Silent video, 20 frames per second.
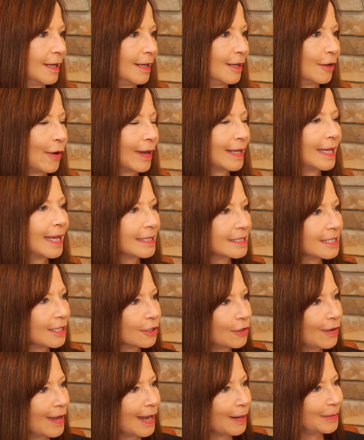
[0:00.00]
I can't
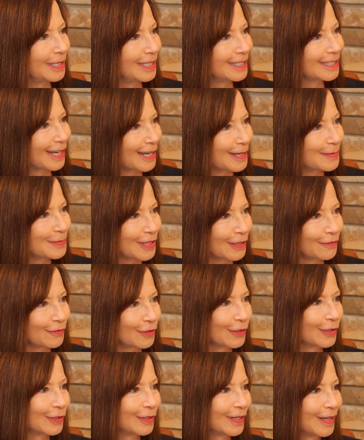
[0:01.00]
tell you how many times I've
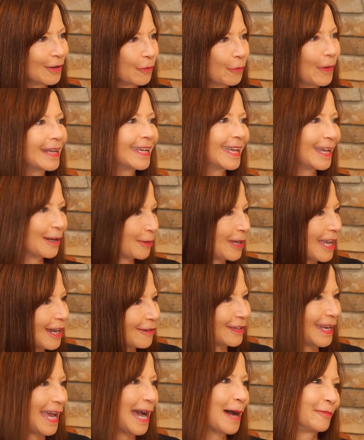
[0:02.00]
heard, why can't we
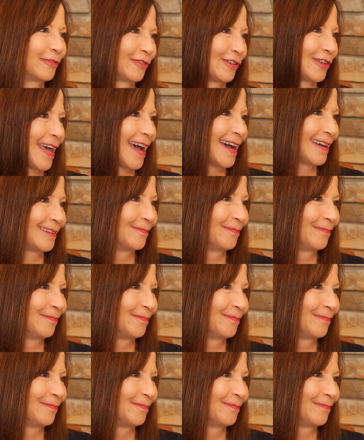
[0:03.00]
have an app for that?